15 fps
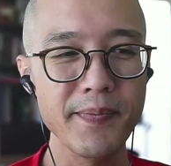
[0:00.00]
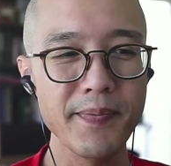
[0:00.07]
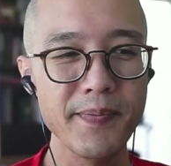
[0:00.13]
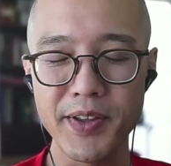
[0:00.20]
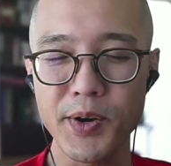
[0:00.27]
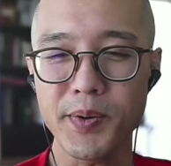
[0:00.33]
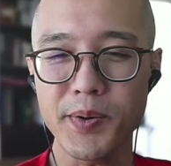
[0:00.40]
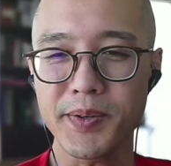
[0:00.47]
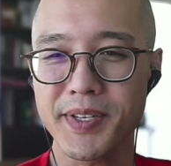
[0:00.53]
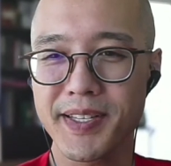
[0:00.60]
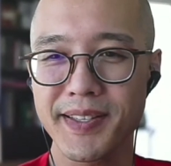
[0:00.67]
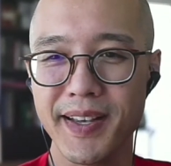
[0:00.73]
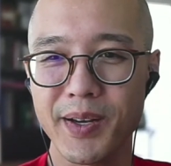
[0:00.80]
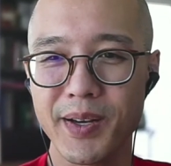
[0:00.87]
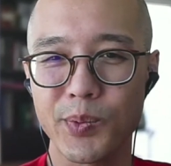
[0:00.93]
you don't
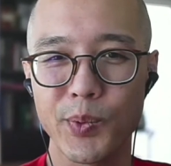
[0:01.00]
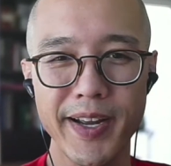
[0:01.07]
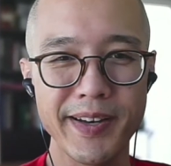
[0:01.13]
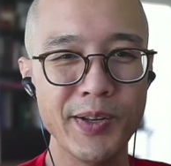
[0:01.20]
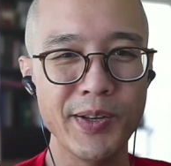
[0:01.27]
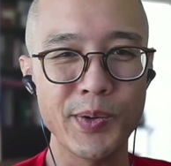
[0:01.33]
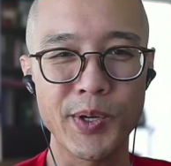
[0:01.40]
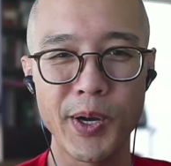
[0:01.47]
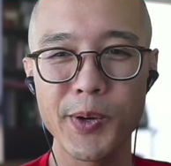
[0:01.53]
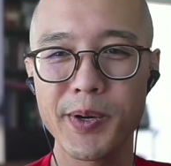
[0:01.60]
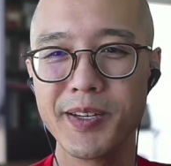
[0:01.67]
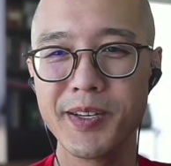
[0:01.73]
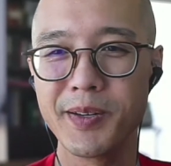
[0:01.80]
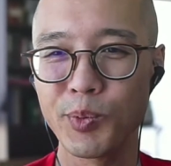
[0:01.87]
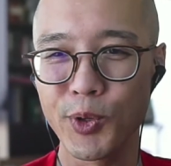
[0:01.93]
just like write new code
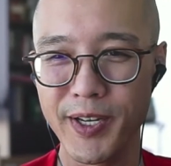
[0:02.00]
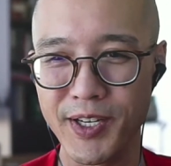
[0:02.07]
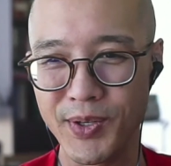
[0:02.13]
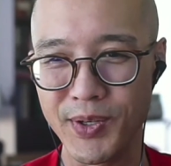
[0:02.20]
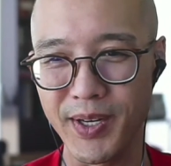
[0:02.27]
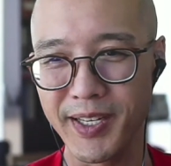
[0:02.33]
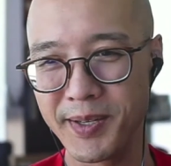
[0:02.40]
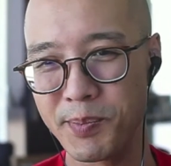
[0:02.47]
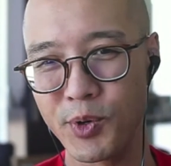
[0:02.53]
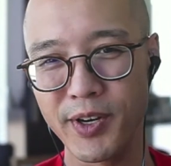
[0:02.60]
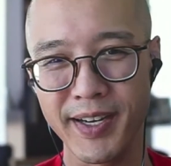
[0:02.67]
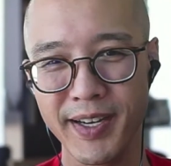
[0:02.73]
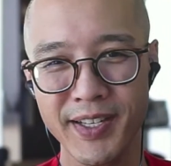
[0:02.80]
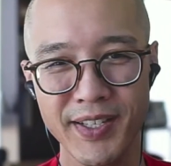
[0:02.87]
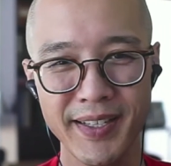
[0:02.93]
and deploy it straight to
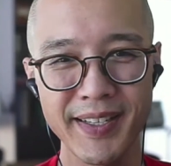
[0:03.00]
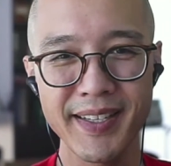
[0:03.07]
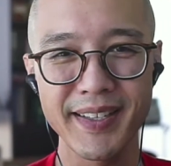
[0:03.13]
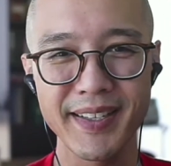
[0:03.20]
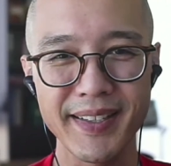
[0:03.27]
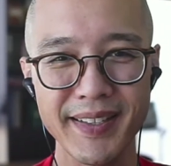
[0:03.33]
production.